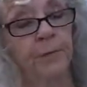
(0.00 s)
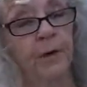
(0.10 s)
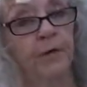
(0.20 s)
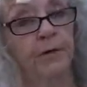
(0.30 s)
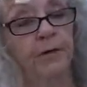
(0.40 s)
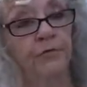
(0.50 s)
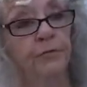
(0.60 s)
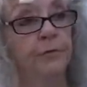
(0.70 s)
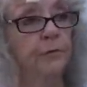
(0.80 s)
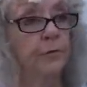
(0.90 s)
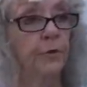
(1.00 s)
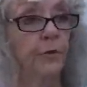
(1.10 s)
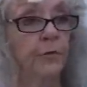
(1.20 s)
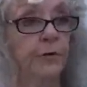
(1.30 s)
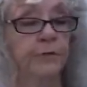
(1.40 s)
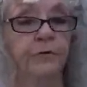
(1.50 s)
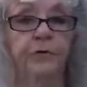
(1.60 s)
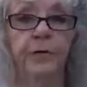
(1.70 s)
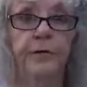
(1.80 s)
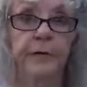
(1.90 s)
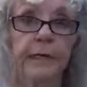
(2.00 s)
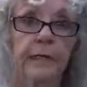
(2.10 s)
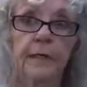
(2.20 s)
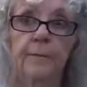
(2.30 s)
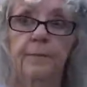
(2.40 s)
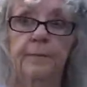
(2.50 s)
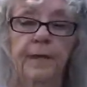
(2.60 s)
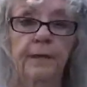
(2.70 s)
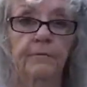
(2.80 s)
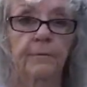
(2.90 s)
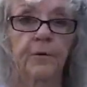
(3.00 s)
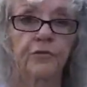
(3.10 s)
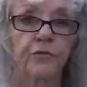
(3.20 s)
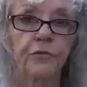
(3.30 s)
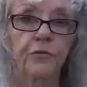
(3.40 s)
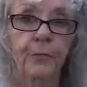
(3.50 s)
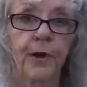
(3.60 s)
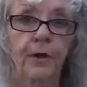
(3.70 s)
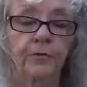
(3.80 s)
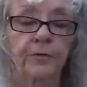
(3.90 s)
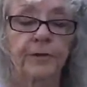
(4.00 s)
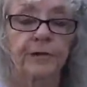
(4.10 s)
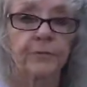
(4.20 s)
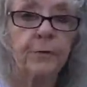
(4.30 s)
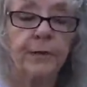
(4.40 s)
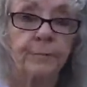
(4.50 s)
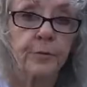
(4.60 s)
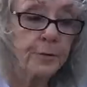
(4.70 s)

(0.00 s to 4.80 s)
progress, you know that every year I dig it up and I have a bunch of new sprouts, and guess what? I put